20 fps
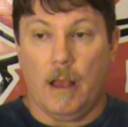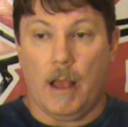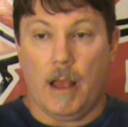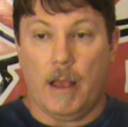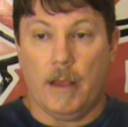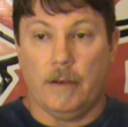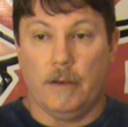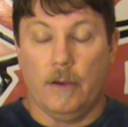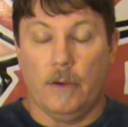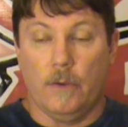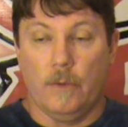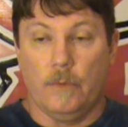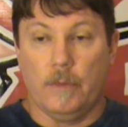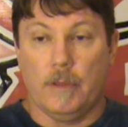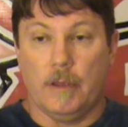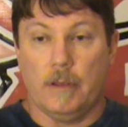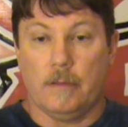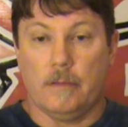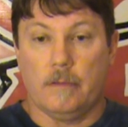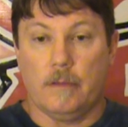I know
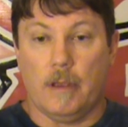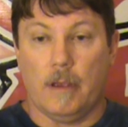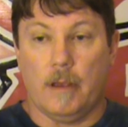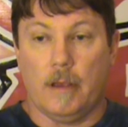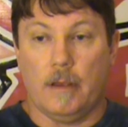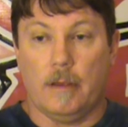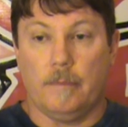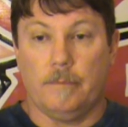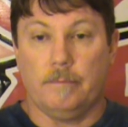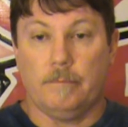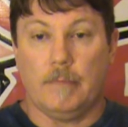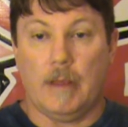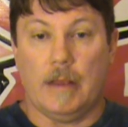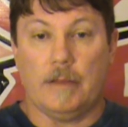that